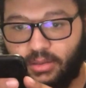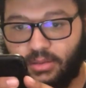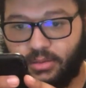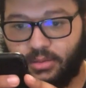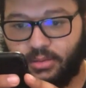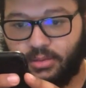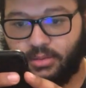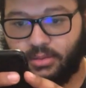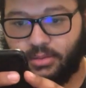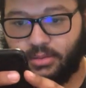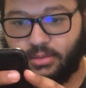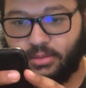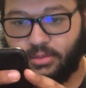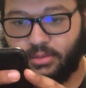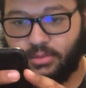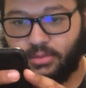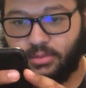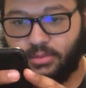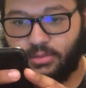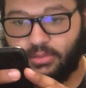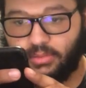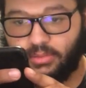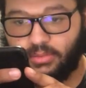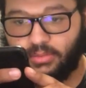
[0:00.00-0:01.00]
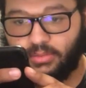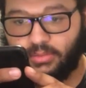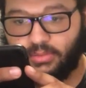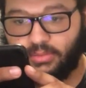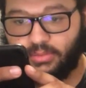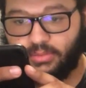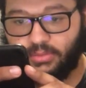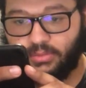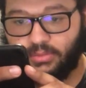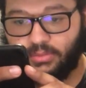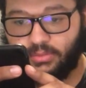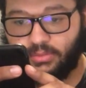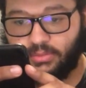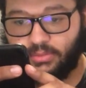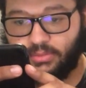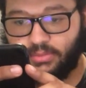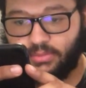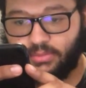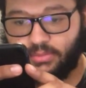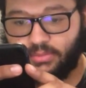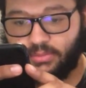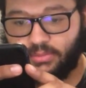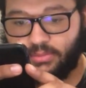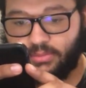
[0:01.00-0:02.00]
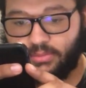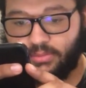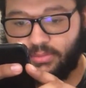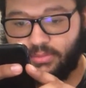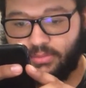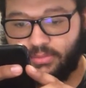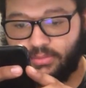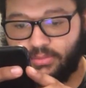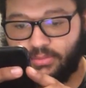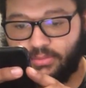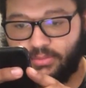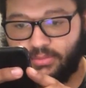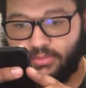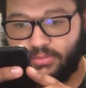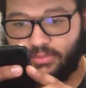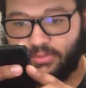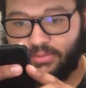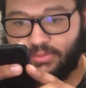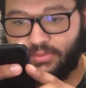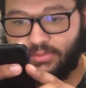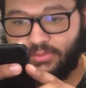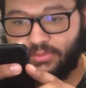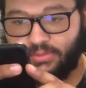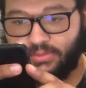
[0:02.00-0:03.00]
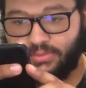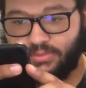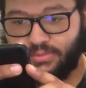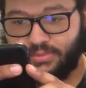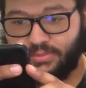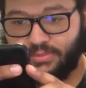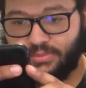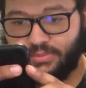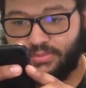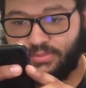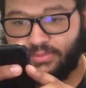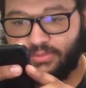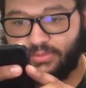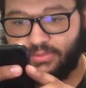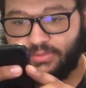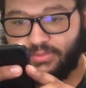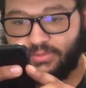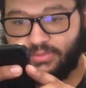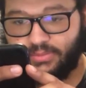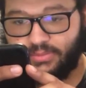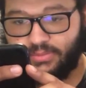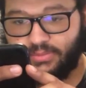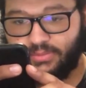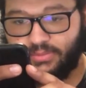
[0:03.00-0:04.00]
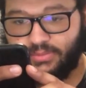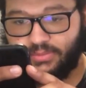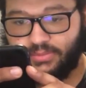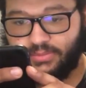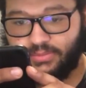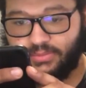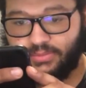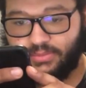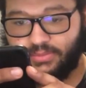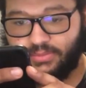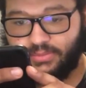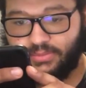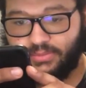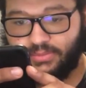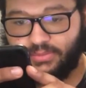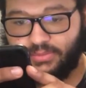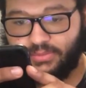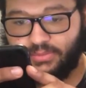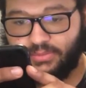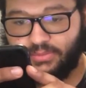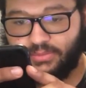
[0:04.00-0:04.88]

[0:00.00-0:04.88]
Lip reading: [no speech]